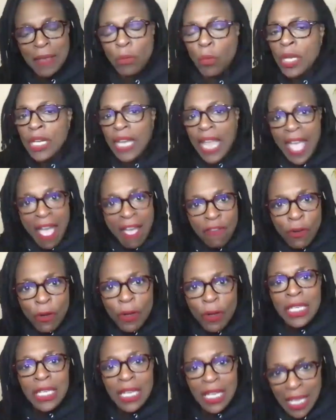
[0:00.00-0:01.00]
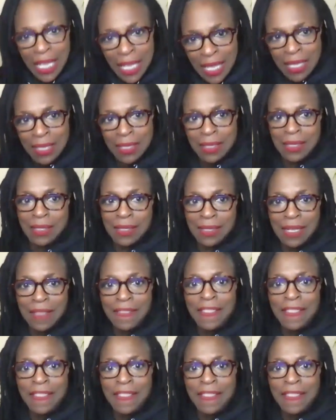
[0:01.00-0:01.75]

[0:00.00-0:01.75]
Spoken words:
whatever it is